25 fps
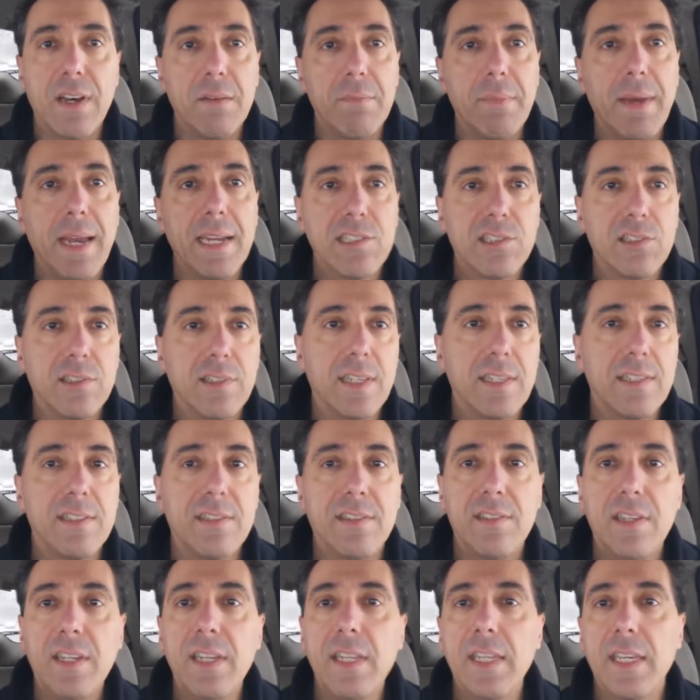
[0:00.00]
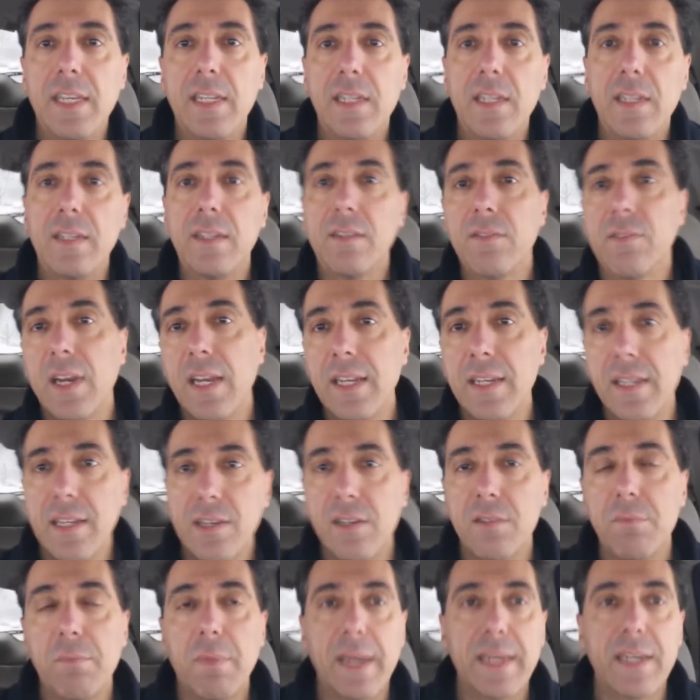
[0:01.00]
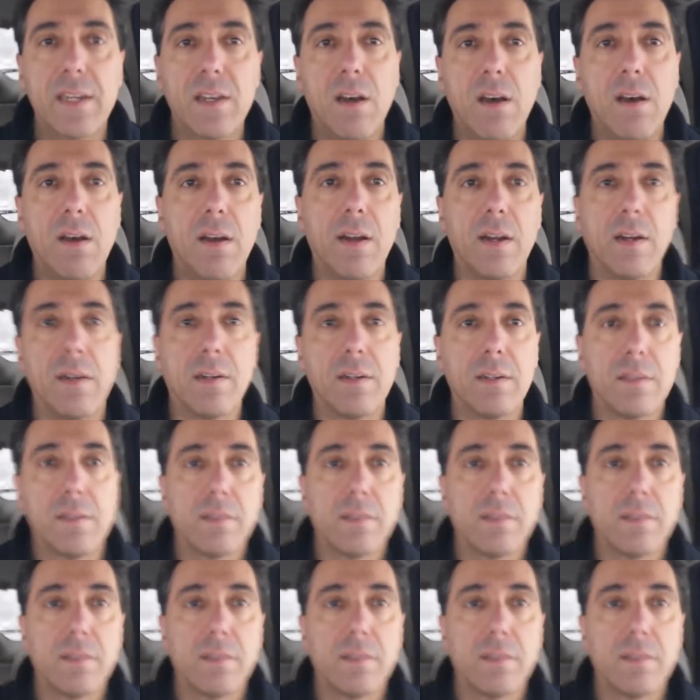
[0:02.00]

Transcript: I'm actually sitting in it right here in my car.